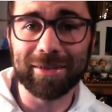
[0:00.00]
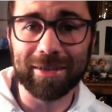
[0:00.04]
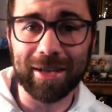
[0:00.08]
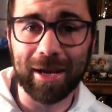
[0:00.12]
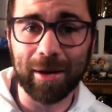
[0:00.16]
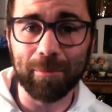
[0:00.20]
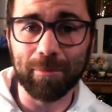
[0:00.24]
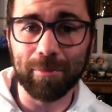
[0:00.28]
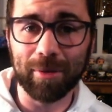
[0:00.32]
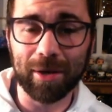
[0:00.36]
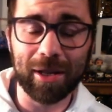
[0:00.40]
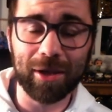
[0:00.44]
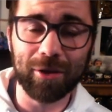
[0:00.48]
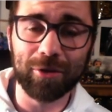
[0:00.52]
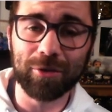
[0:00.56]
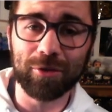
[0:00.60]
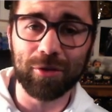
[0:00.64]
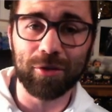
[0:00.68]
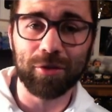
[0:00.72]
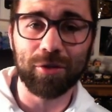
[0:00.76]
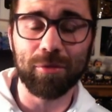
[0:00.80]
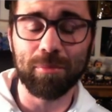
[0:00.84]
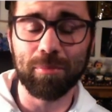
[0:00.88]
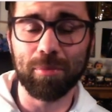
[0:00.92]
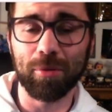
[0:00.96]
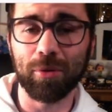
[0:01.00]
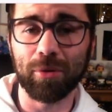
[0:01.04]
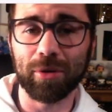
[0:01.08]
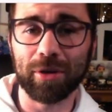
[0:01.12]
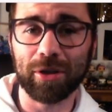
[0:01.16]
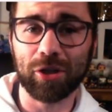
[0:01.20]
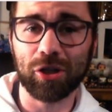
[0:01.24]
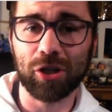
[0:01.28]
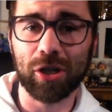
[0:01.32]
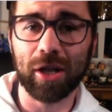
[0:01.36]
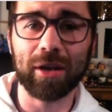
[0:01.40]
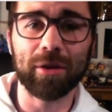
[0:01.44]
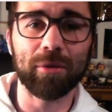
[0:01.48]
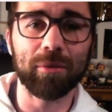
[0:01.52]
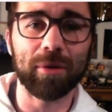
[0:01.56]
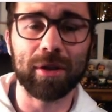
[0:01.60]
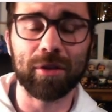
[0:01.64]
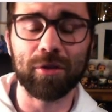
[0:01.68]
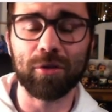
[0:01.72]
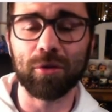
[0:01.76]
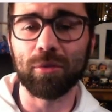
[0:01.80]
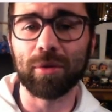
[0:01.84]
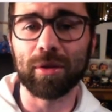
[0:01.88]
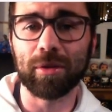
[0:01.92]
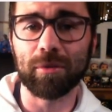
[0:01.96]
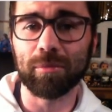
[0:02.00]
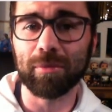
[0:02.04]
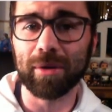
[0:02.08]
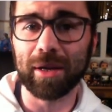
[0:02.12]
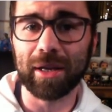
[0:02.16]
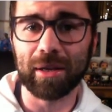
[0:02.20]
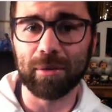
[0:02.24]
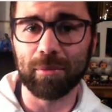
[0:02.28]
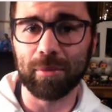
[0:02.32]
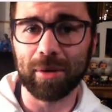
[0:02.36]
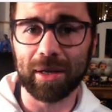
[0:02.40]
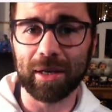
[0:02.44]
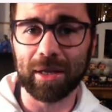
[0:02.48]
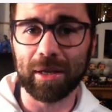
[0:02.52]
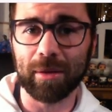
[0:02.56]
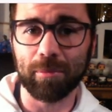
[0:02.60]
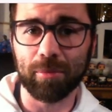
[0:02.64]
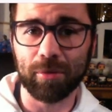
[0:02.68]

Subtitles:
down below to support the channel. It's always really